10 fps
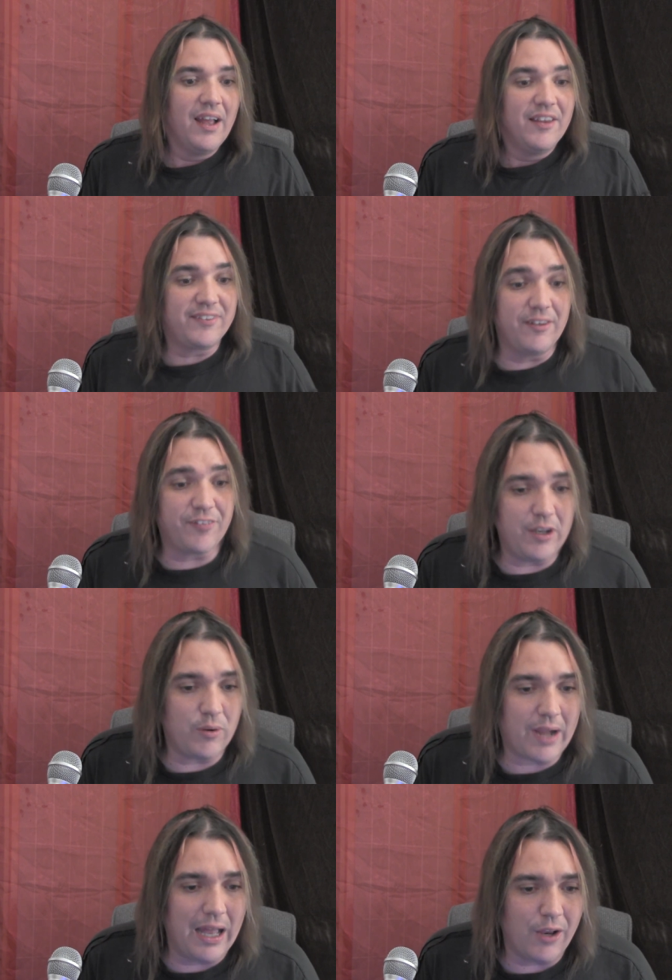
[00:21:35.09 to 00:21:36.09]
Since the new
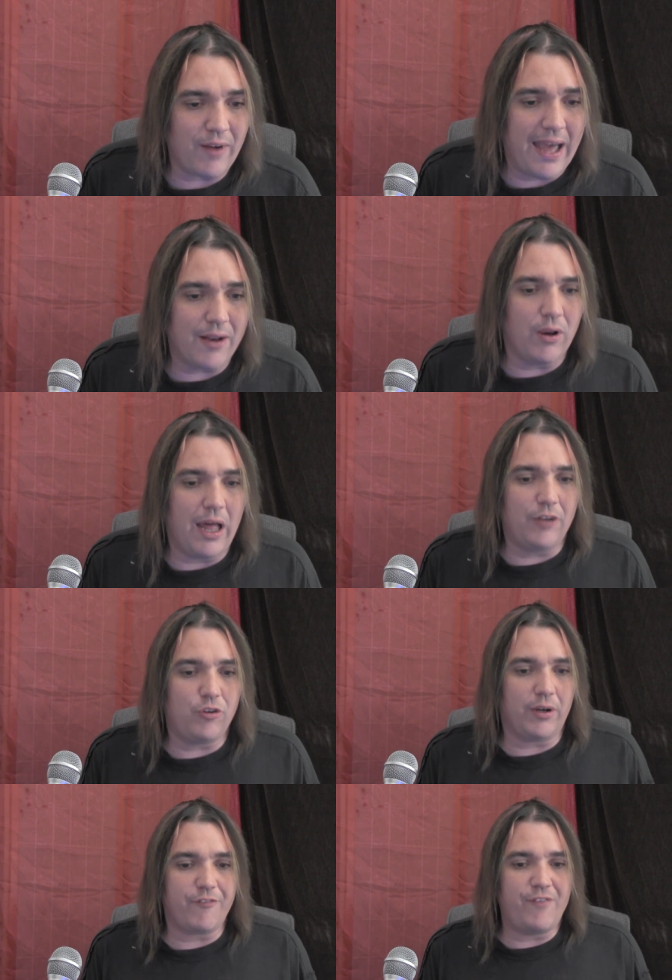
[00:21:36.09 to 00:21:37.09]
Colorado law
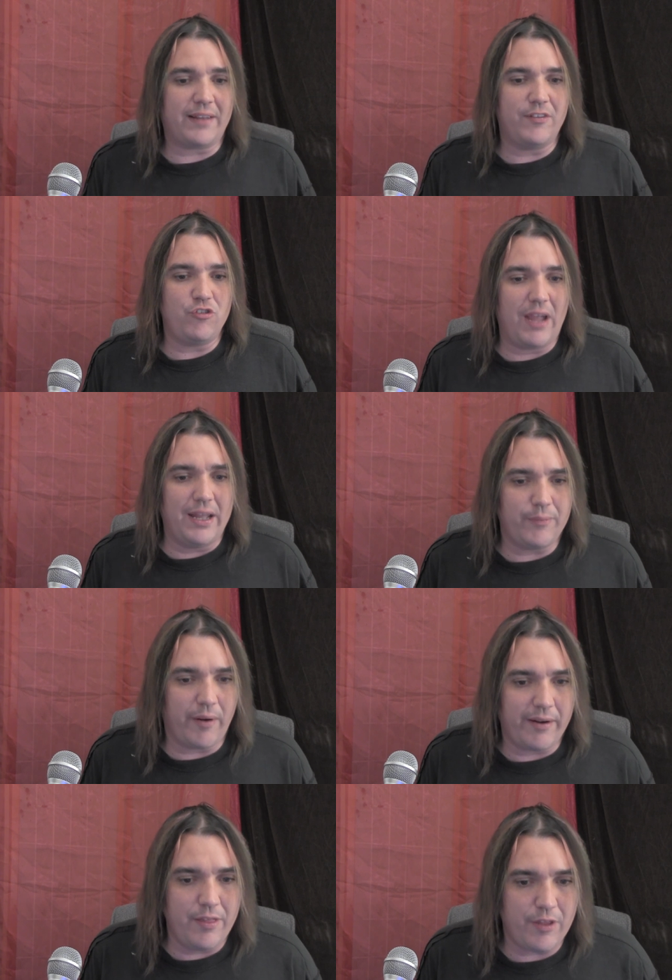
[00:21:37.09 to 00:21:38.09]
took effect in
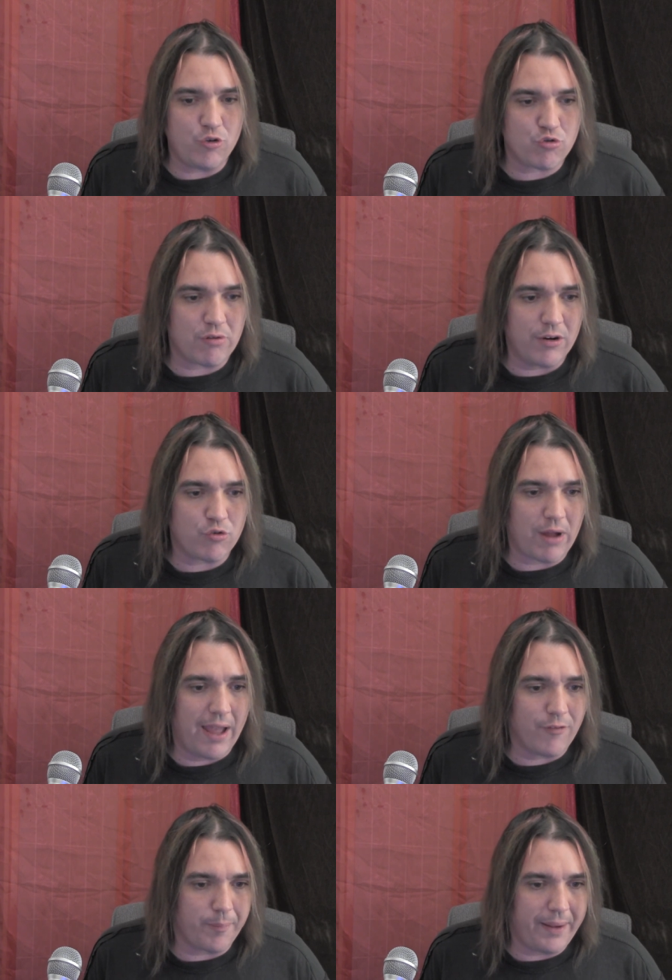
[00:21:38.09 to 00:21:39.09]
January, the drug
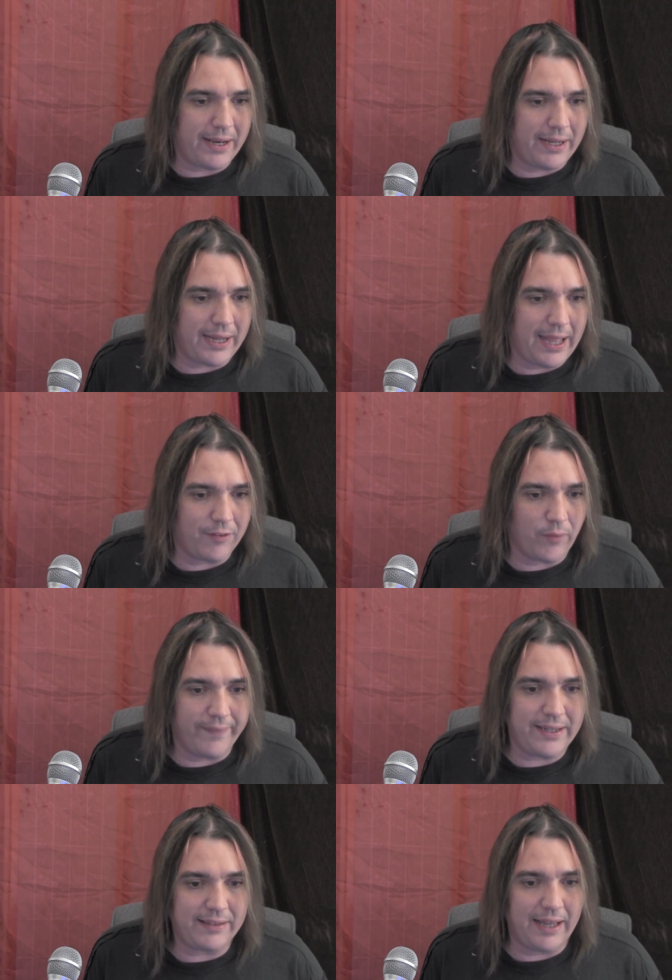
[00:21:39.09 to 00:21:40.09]
driver panic has
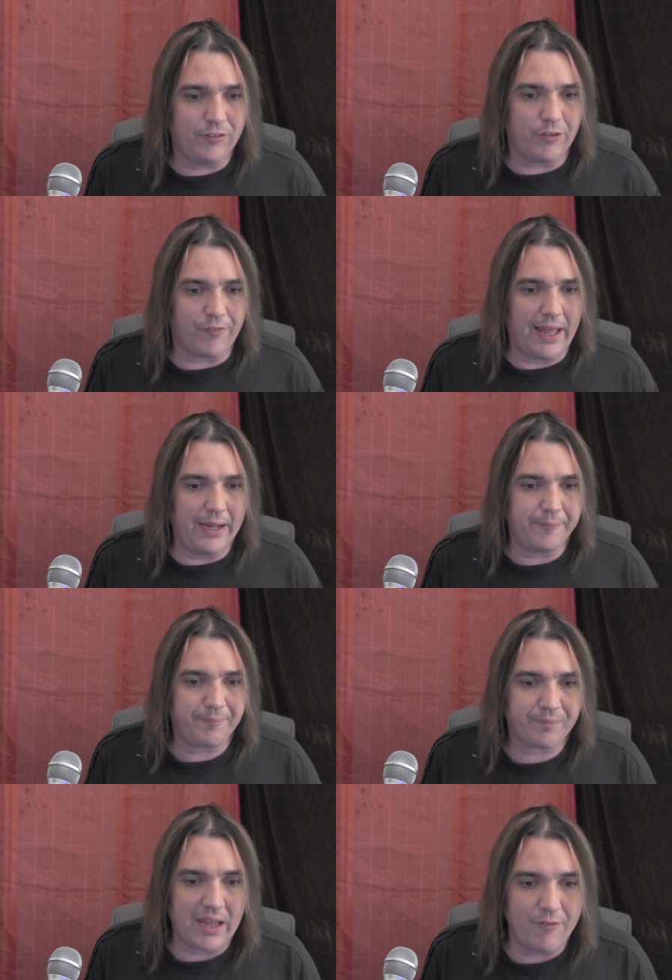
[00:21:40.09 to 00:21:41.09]
only intensified.
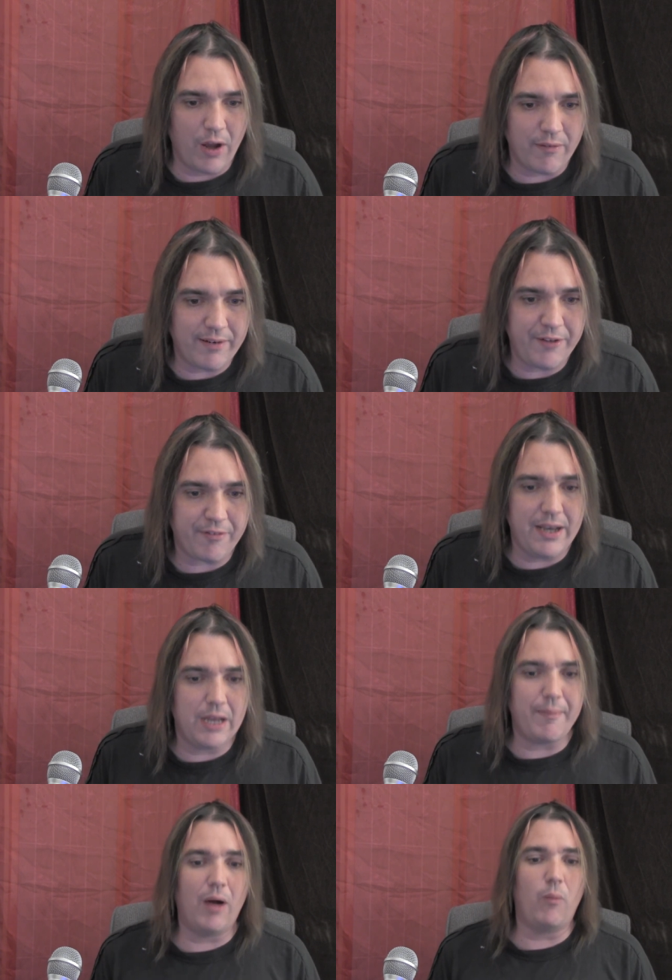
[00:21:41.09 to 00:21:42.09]
I've already written
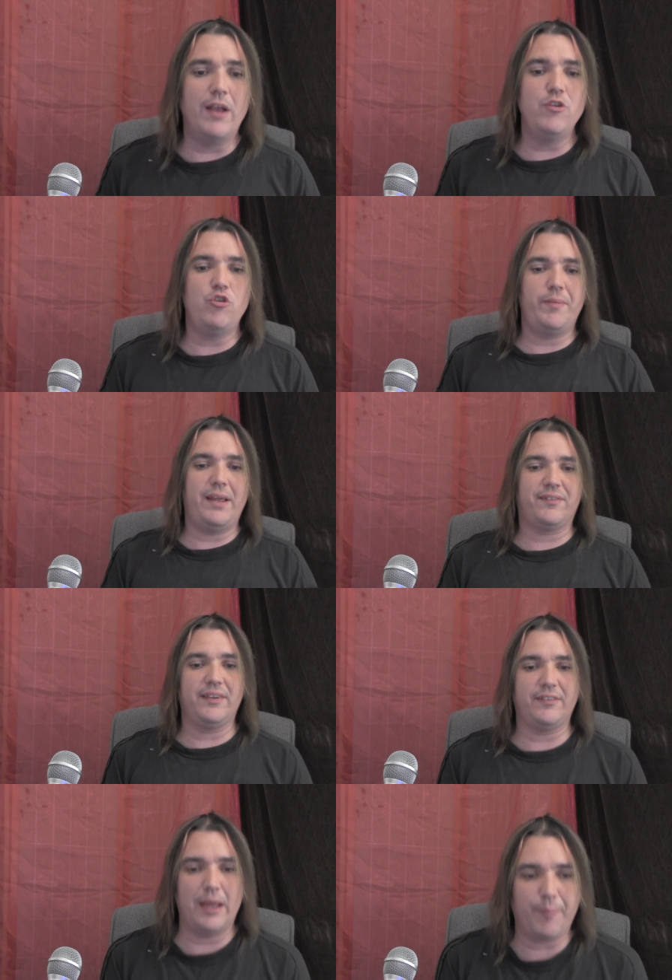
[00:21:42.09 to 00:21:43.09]
about one dubious
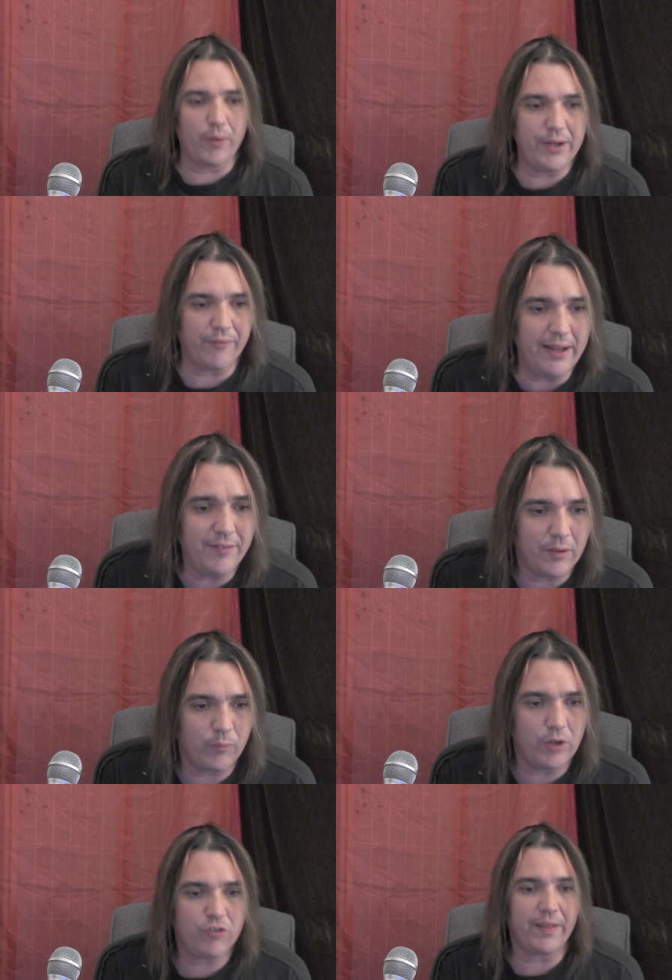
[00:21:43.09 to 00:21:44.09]
example, he writes, in
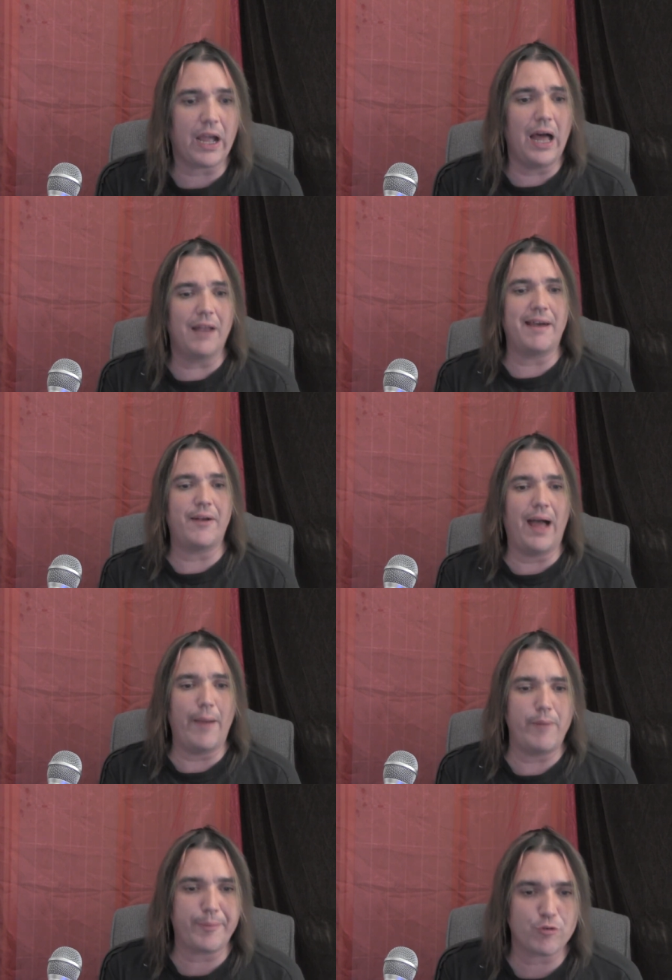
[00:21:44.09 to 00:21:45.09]
which the Colorado
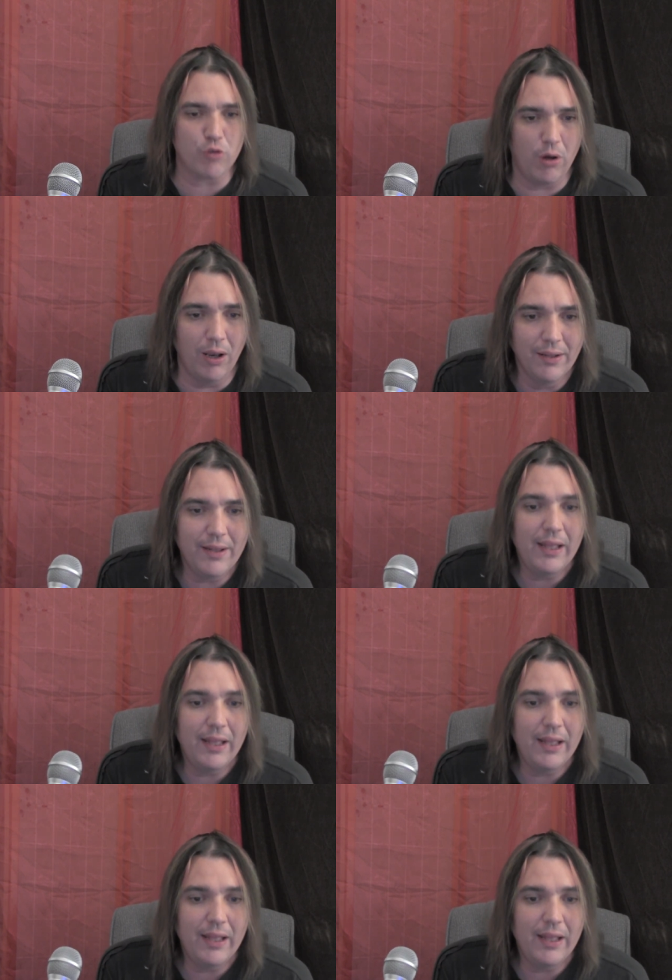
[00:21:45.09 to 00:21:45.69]
Highway Patrol